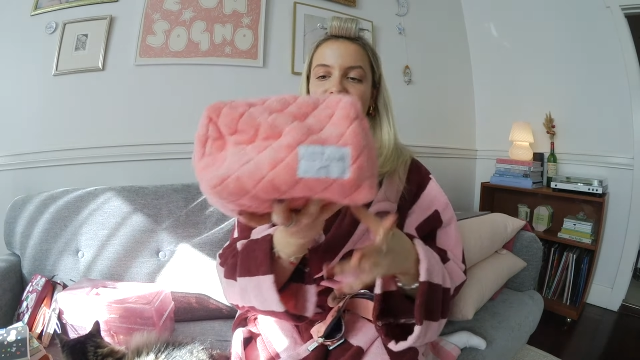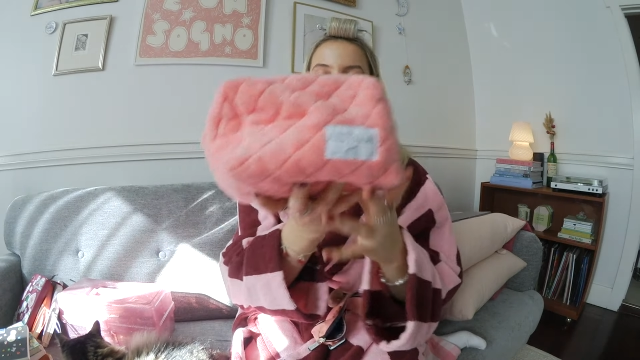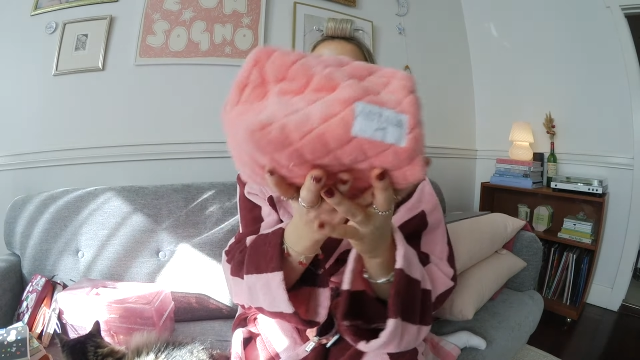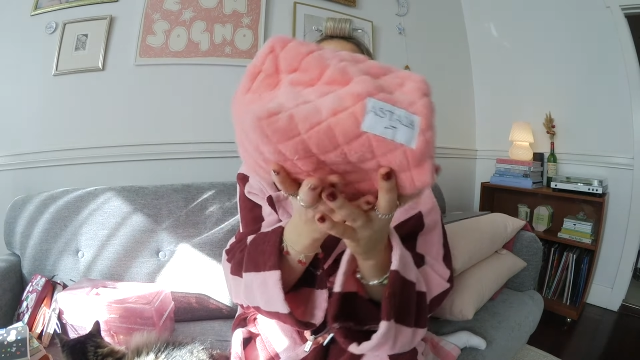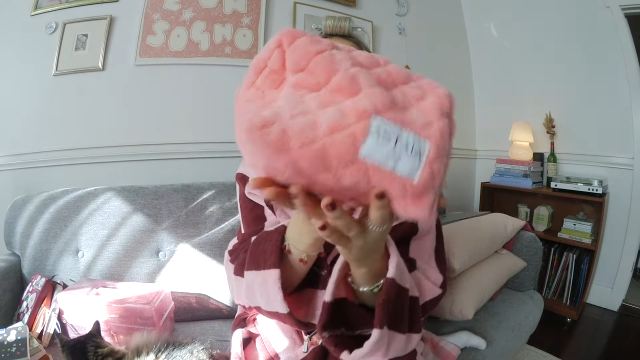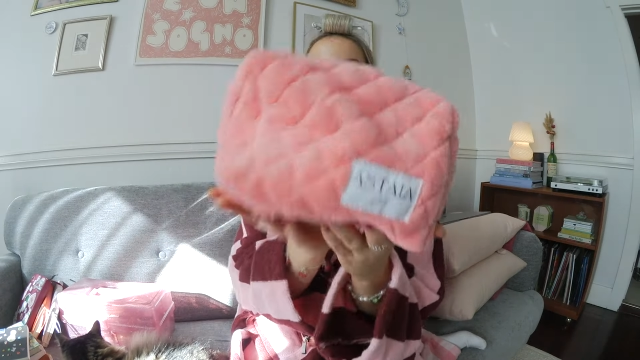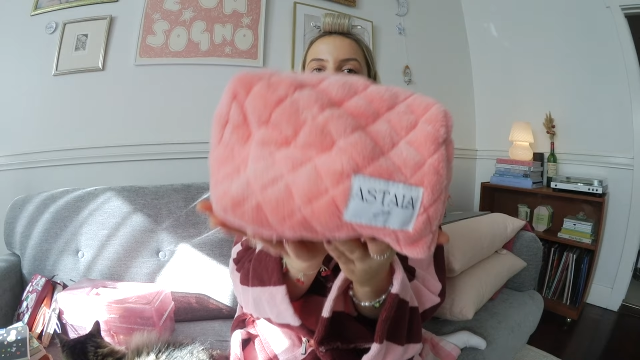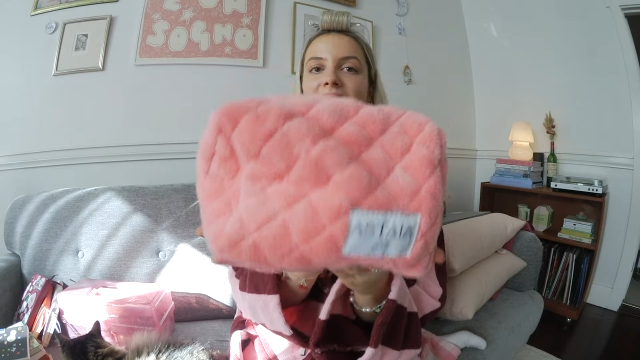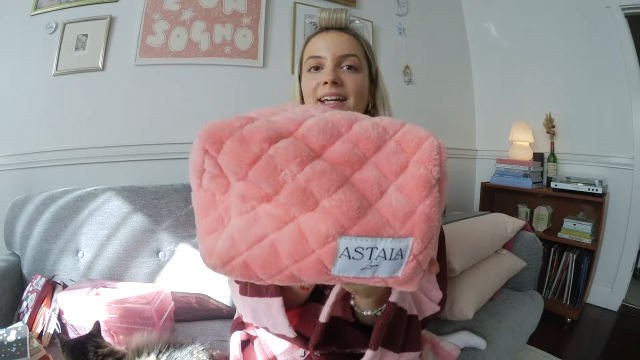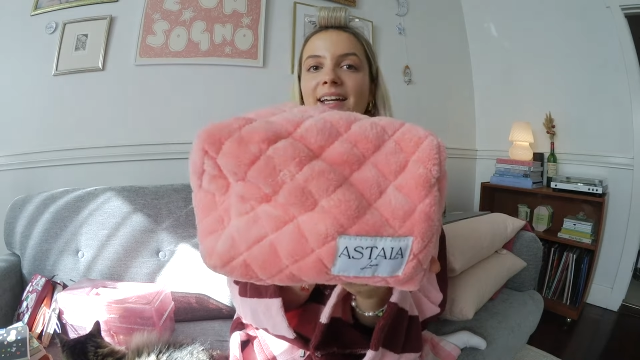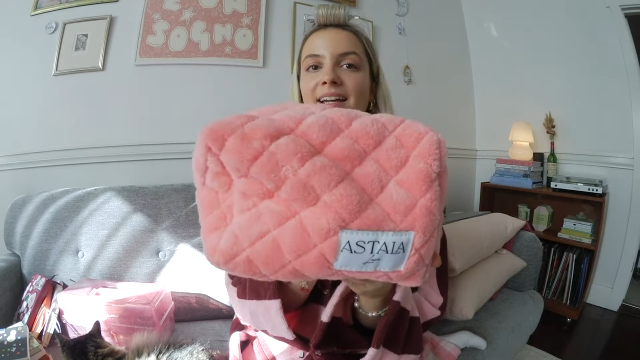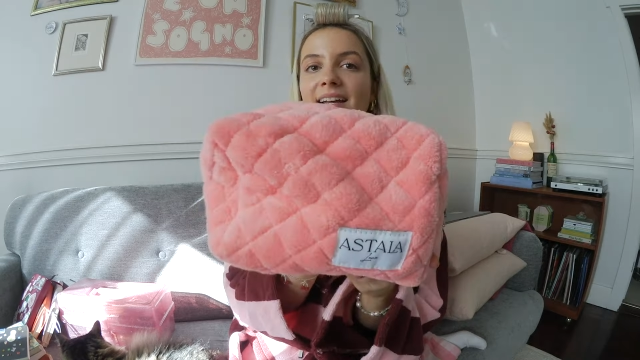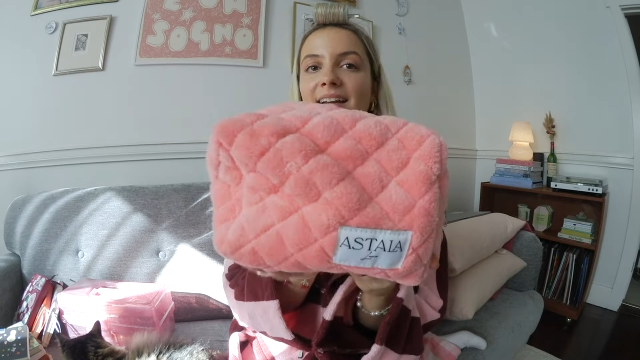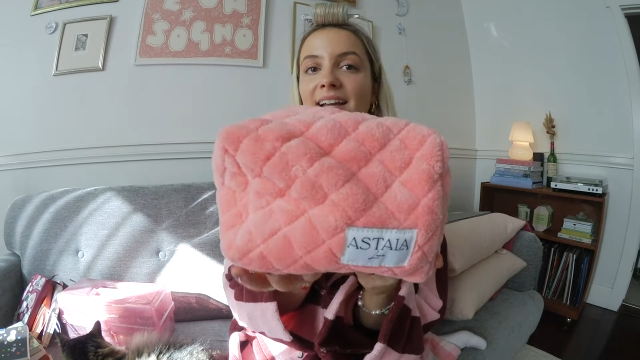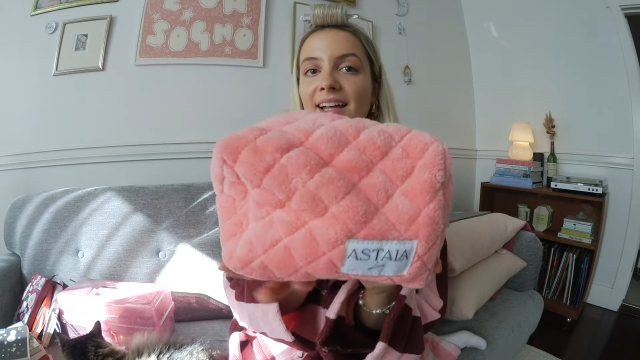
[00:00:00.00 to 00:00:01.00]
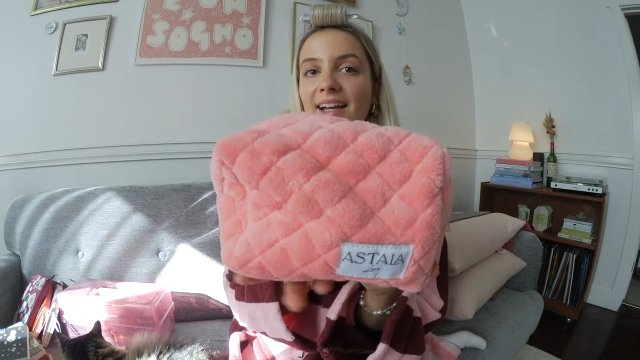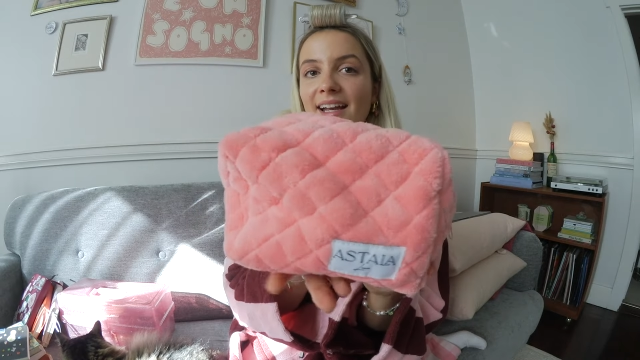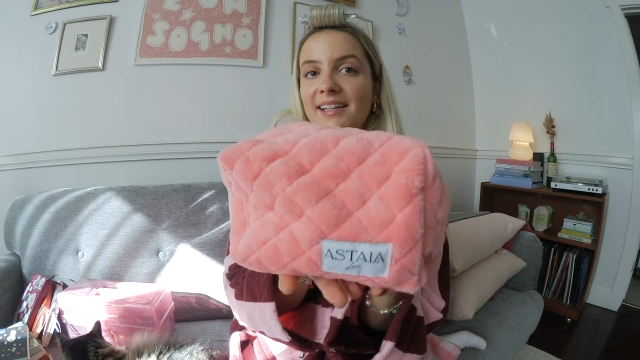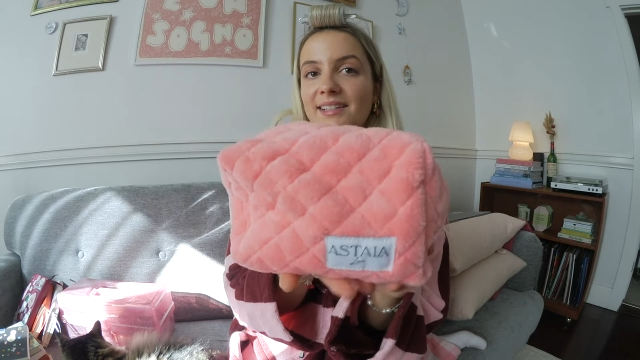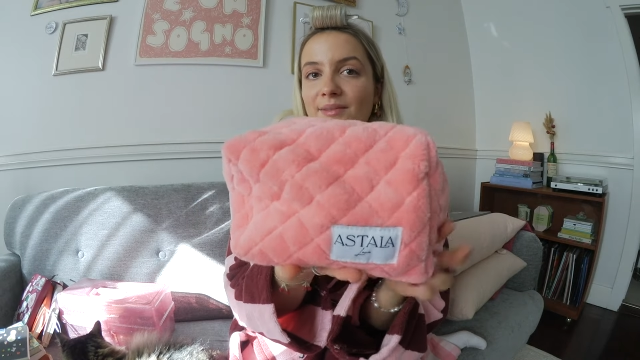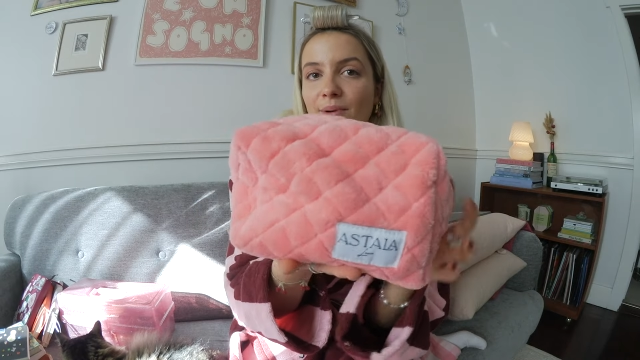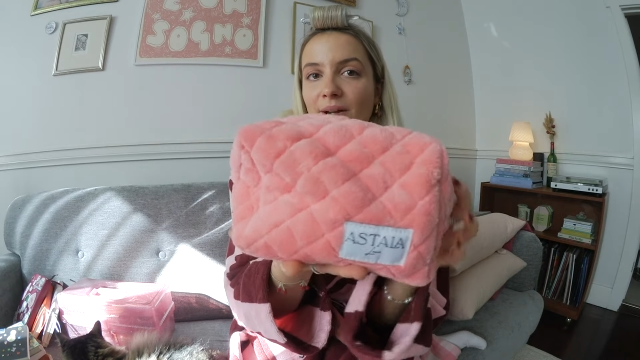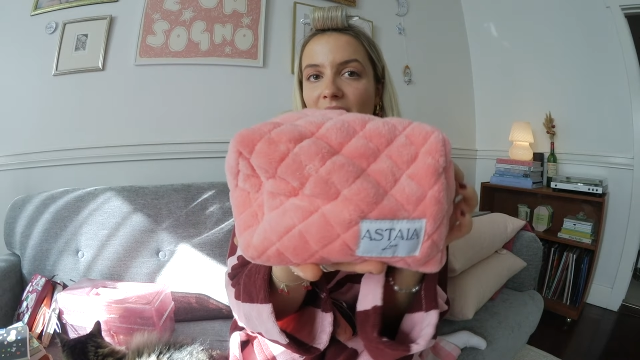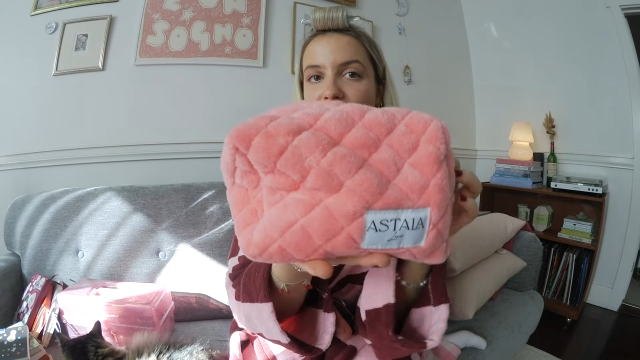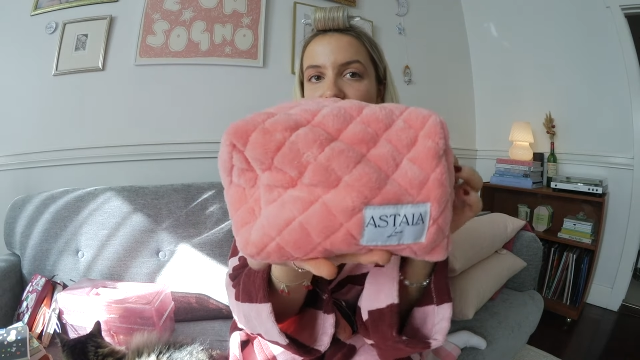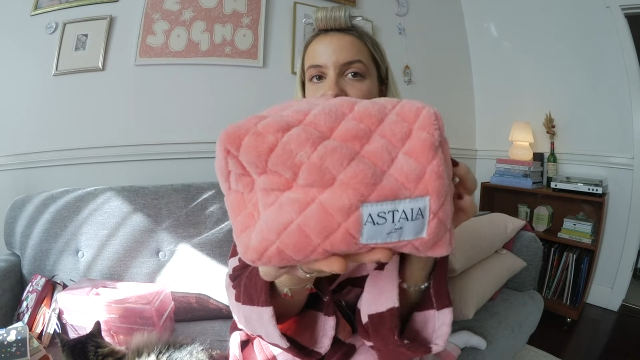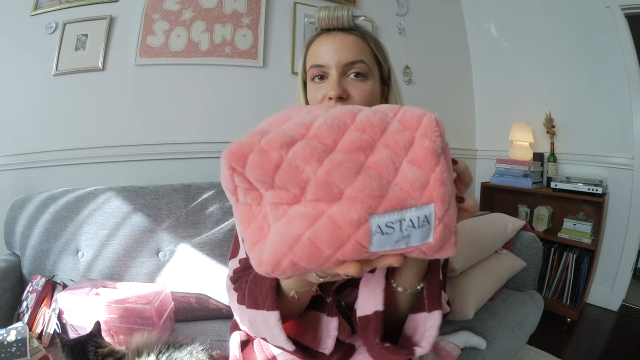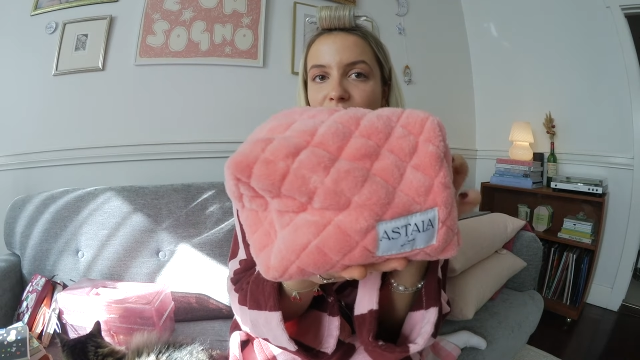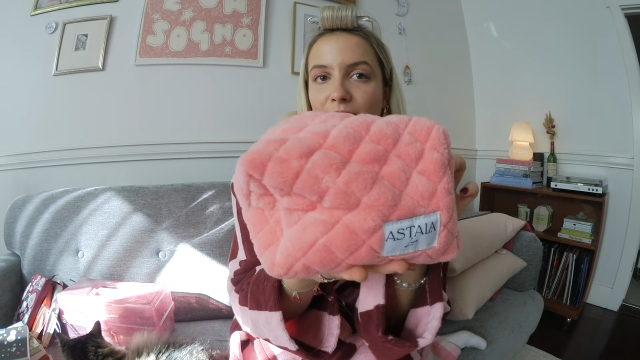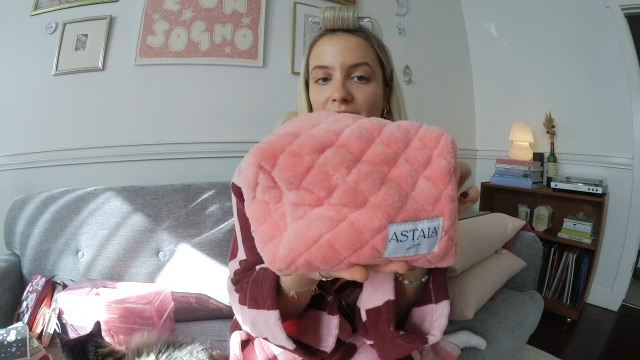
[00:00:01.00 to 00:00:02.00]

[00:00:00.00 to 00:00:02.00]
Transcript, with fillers: This one here is what I use